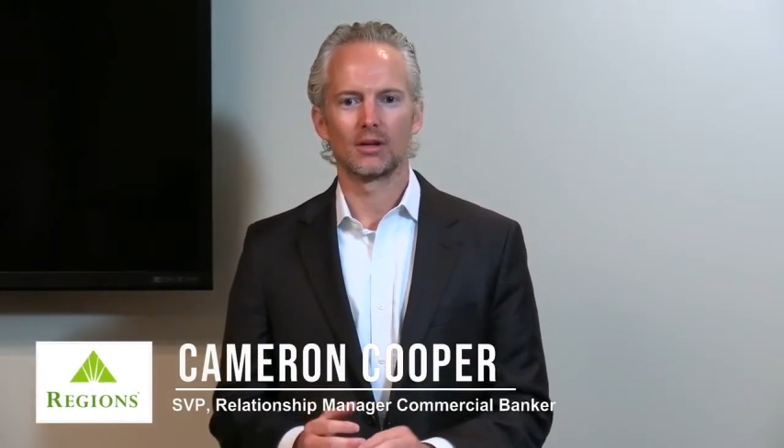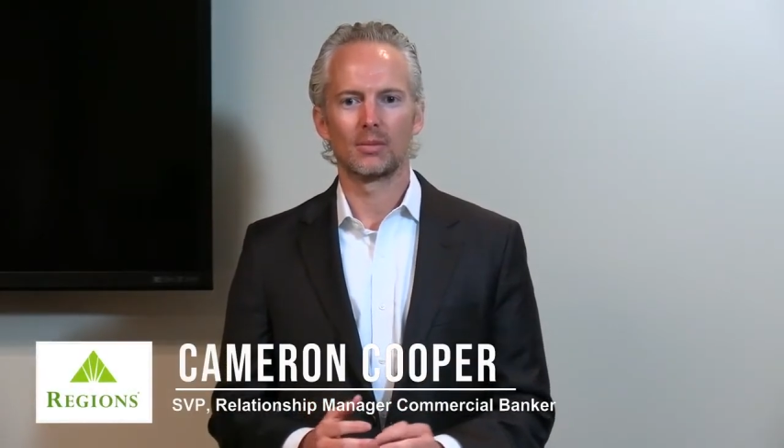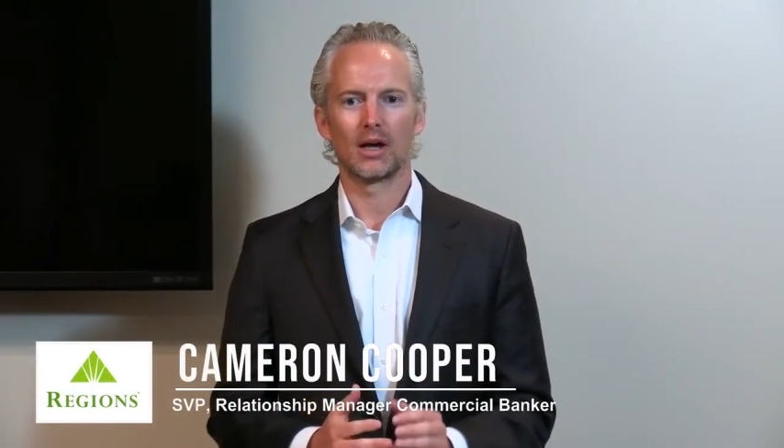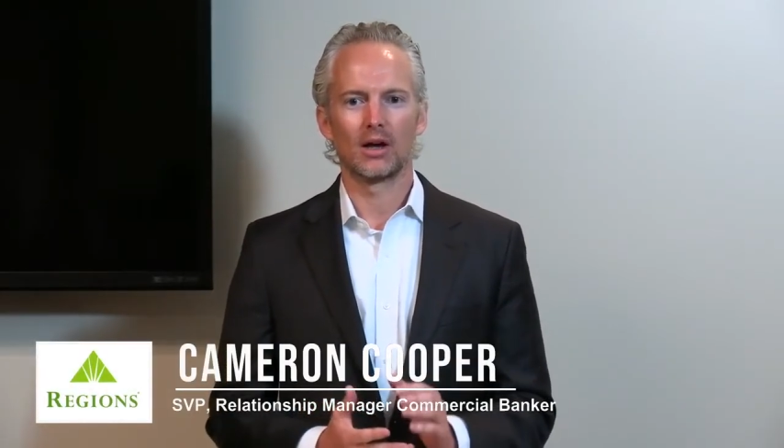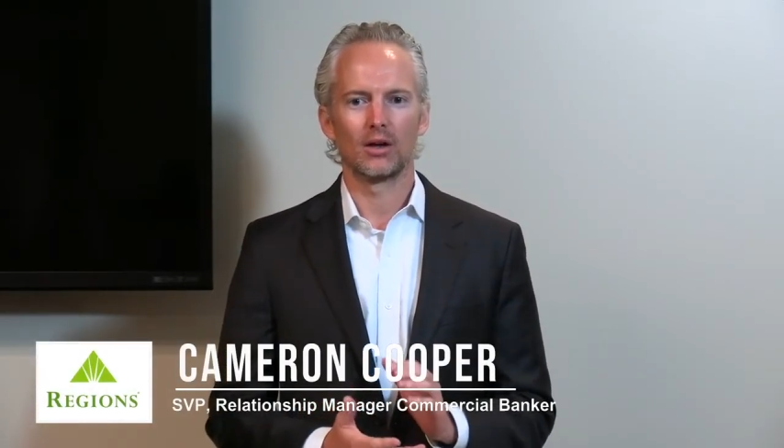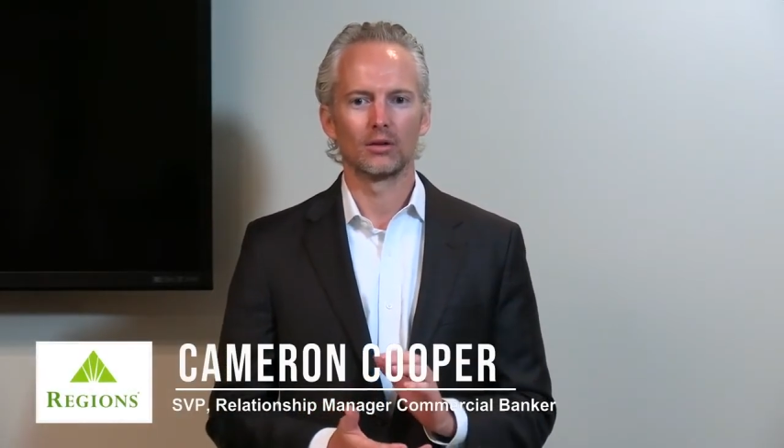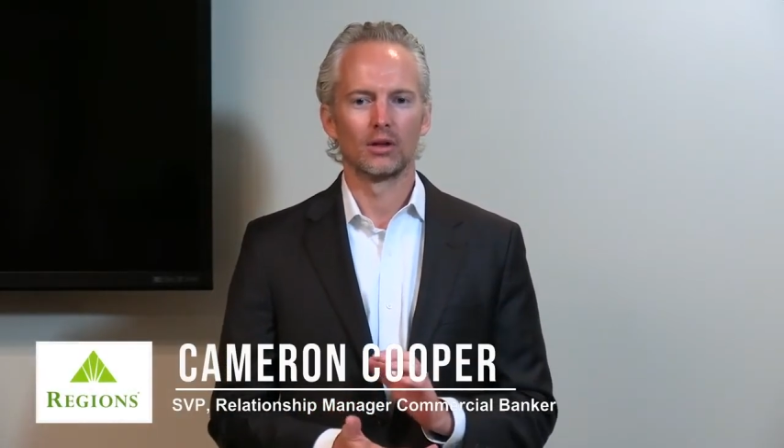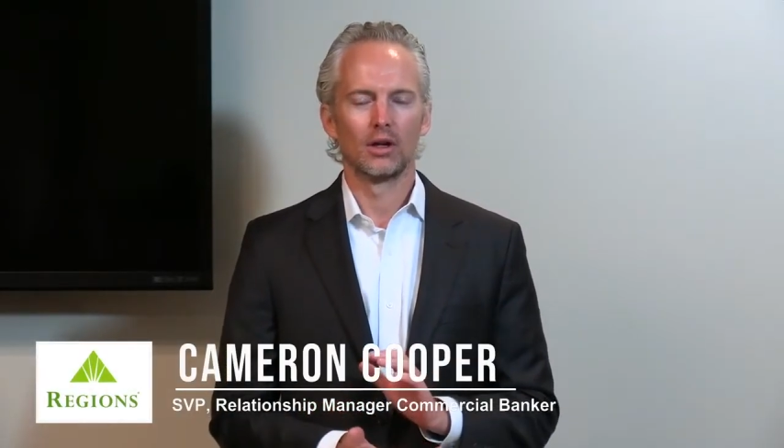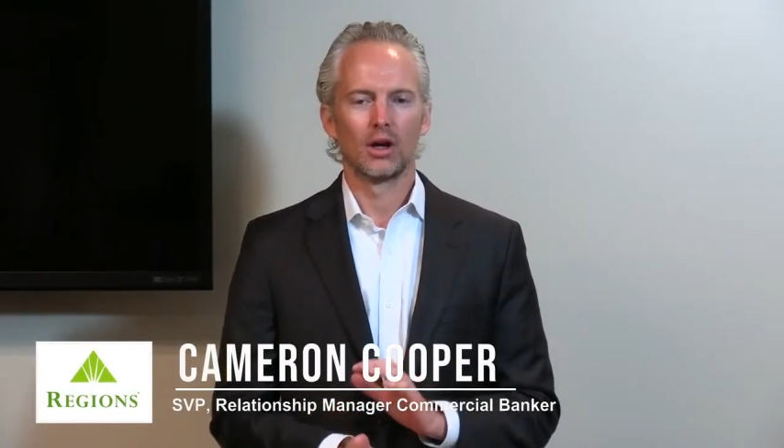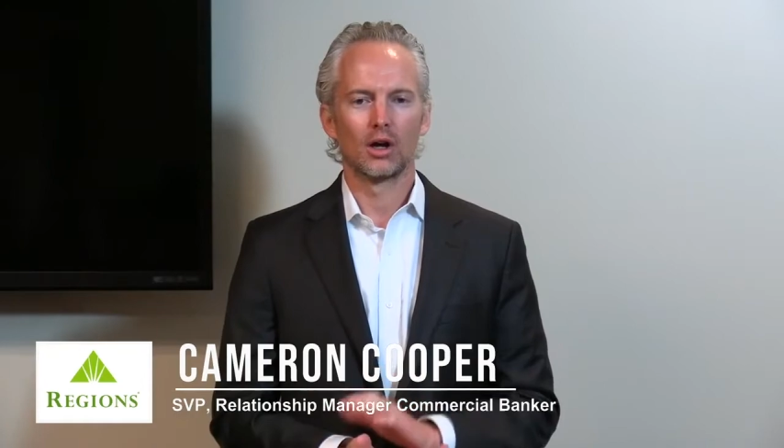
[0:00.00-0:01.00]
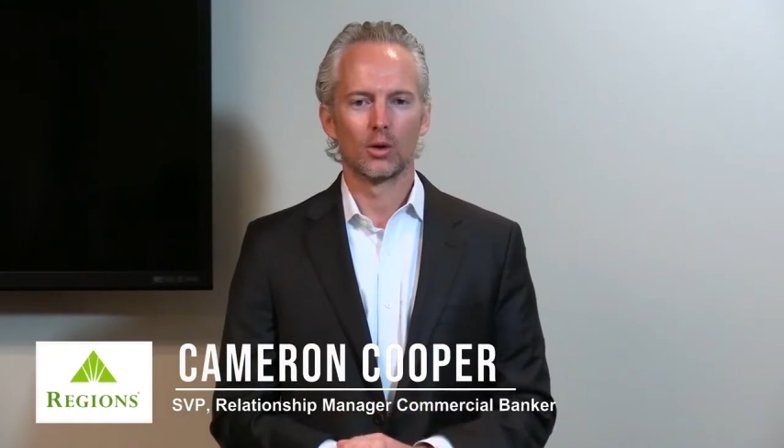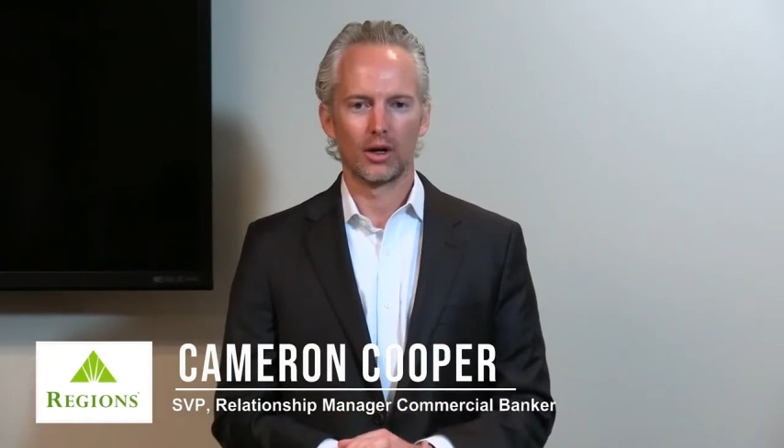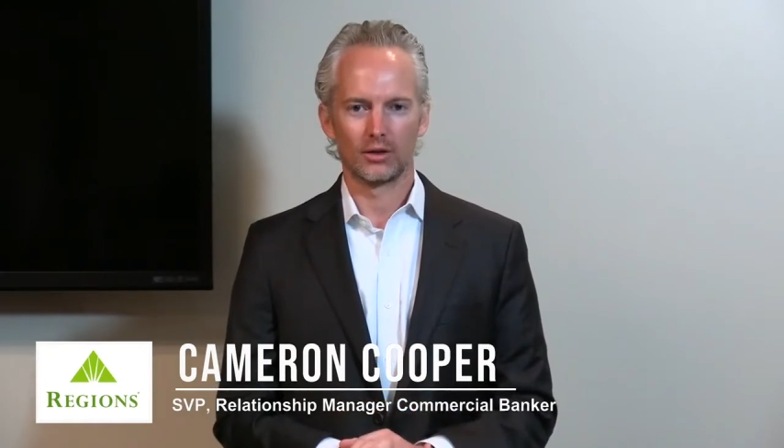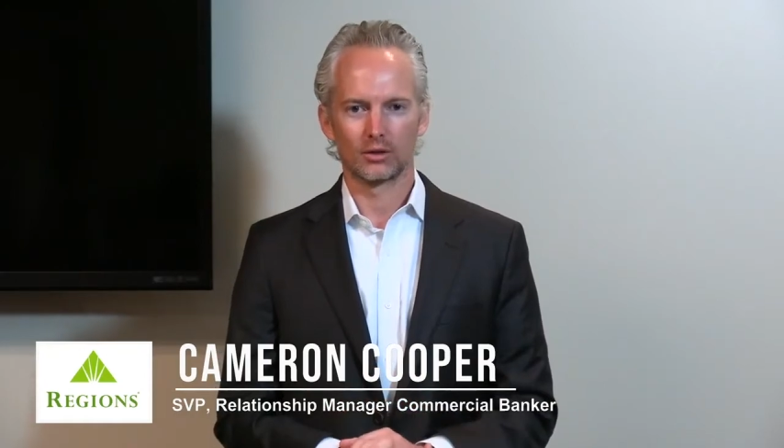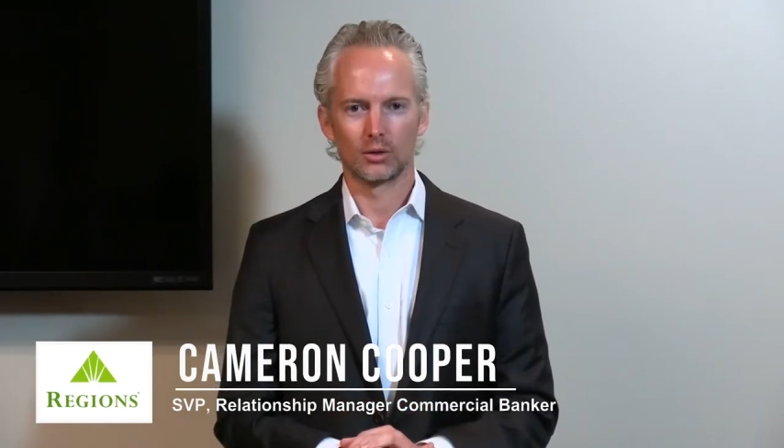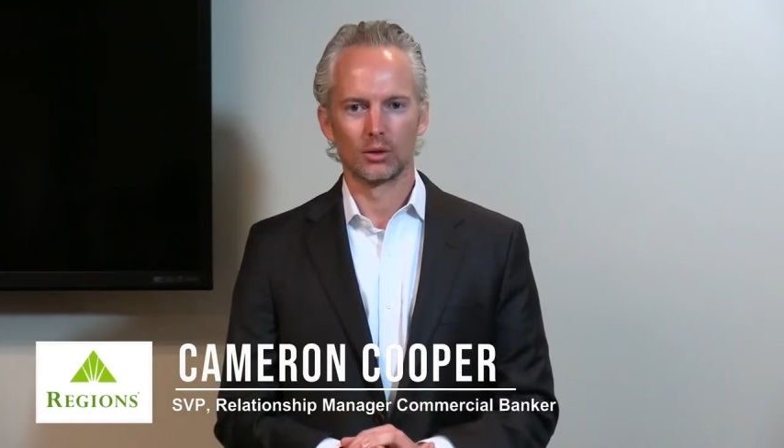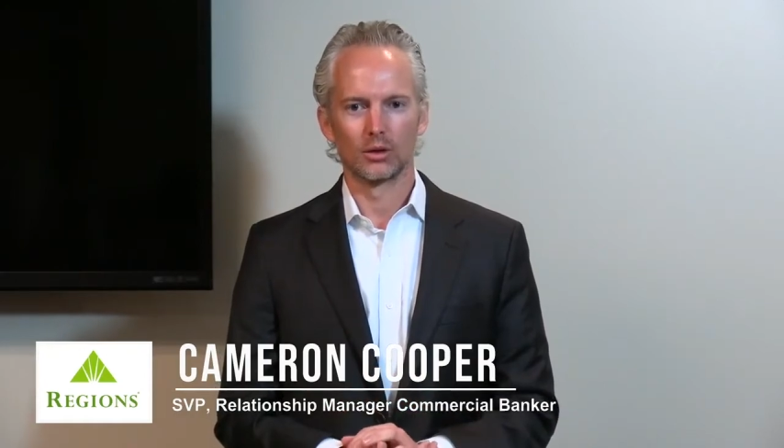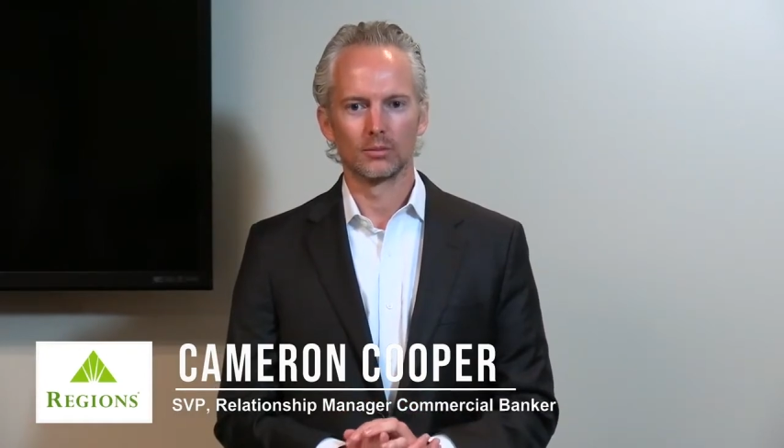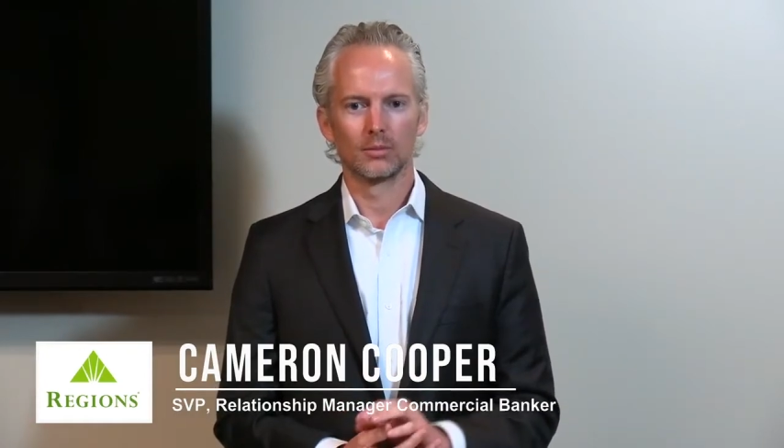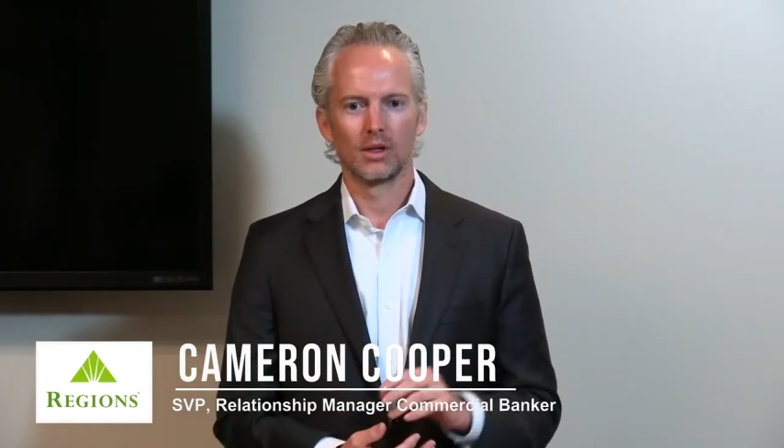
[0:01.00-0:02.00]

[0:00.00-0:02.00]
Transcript: about a credit score.